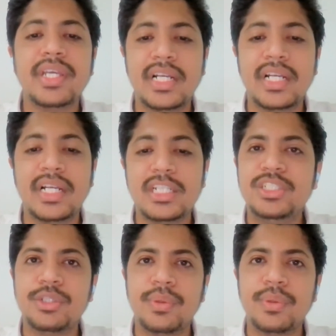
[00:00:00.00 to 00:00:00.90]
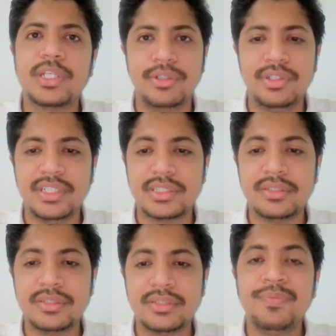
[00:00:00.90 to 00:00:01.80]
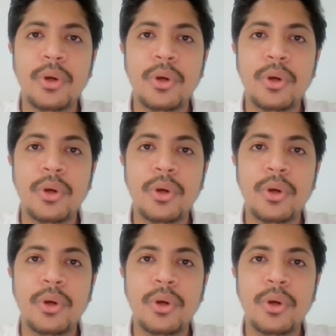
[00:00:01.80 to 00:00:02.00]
for the LGBTQI communities,